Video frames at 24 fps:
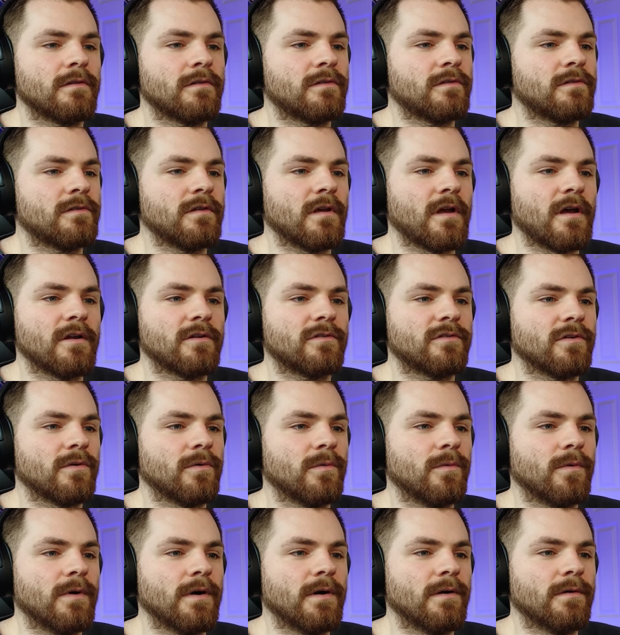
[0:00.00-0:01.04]
Such a
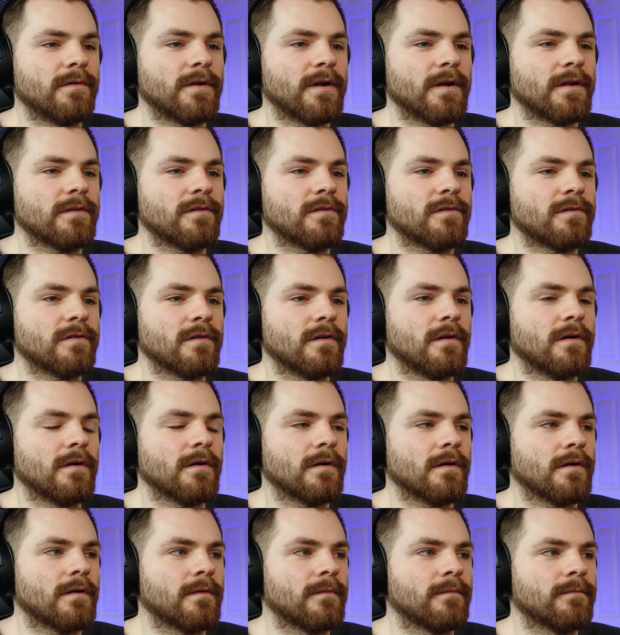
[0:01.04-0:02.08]
well-done
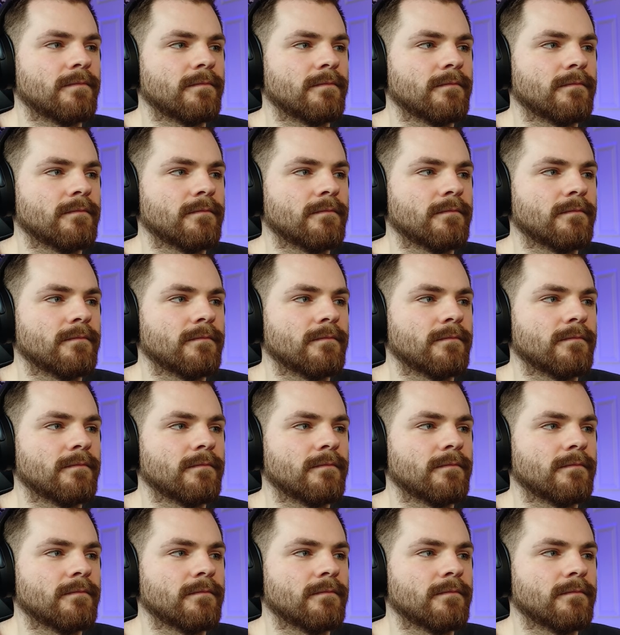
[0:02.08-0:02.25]
song.